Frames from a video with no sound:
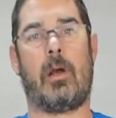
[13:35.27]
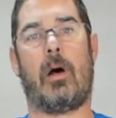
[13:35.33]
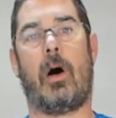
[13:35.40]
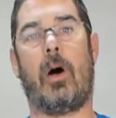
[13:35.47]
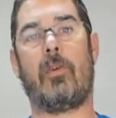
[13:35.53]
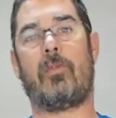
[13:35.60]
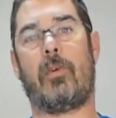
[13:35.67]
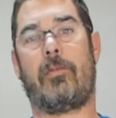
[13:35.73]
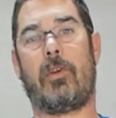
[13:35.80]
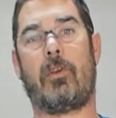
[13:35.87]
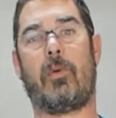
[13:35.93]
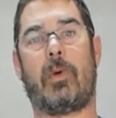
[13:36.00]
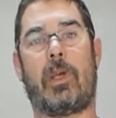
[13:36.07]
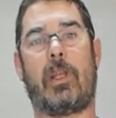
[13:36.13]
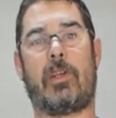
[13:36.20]
Also, if you're
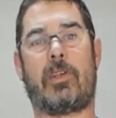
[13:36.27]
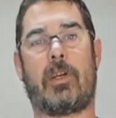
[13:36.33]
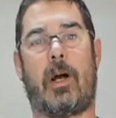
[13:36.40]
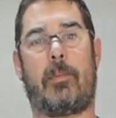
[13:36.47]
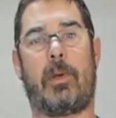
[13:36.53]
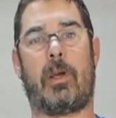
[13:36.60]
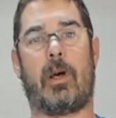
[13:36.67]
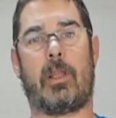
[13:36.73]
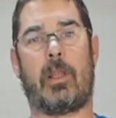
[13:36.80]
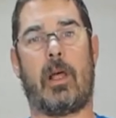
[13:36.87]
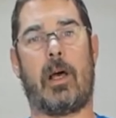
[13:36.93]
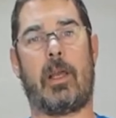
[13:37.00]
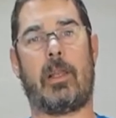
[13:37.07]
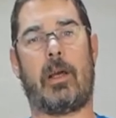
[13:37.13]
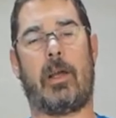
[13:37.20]
doing any shopping online,